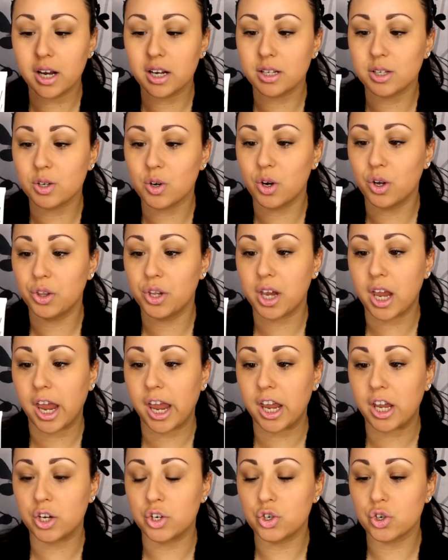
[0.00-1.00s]
and it's called the
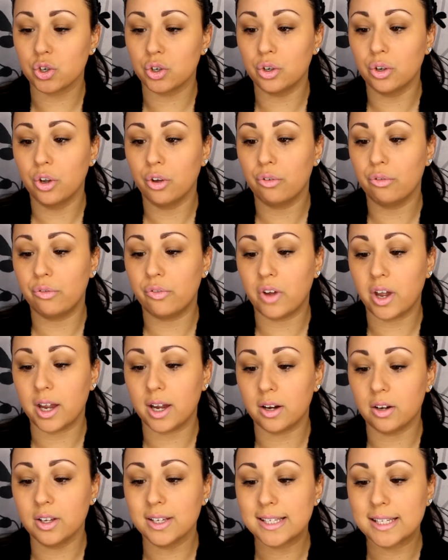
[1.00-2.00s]
Angel
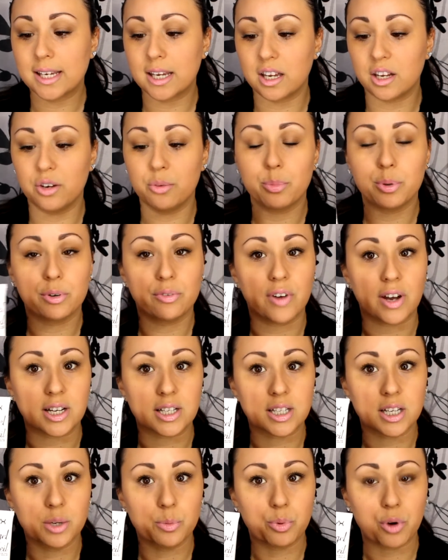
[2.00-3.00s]
Veil Skin
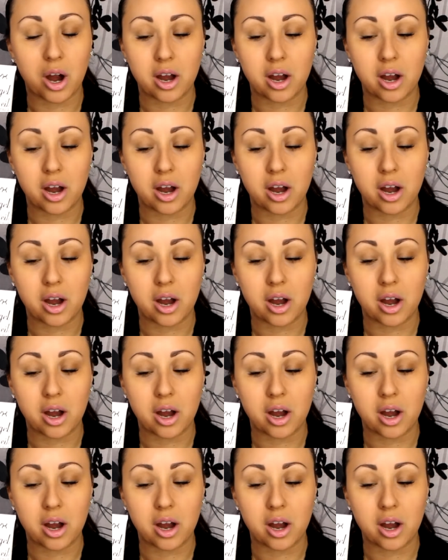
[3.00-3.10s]
Perfecting